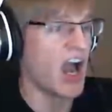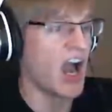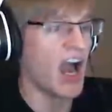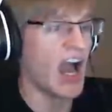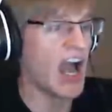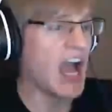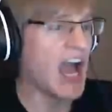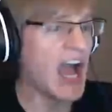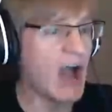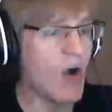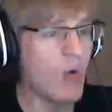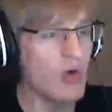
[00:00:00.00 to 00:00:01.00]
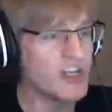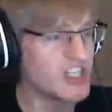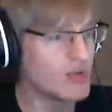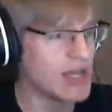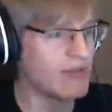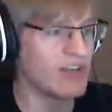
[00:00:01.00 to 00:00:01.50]
How would
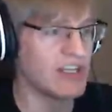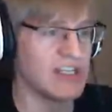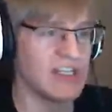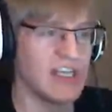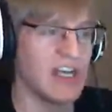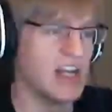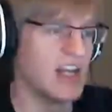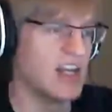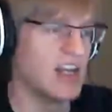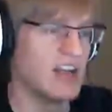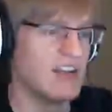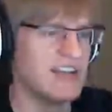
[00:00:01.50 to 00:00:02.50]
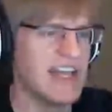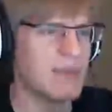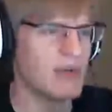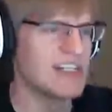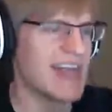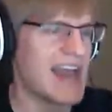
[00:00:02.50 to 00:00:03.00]
you even... Name
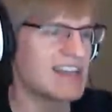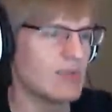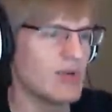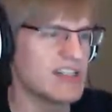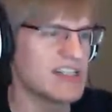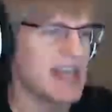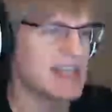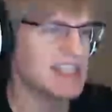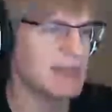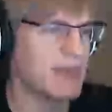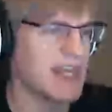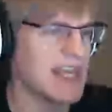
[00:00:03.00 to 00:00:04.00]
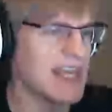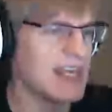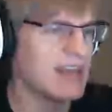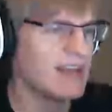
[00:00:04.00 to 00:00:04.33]
redacted? What is this, SCP?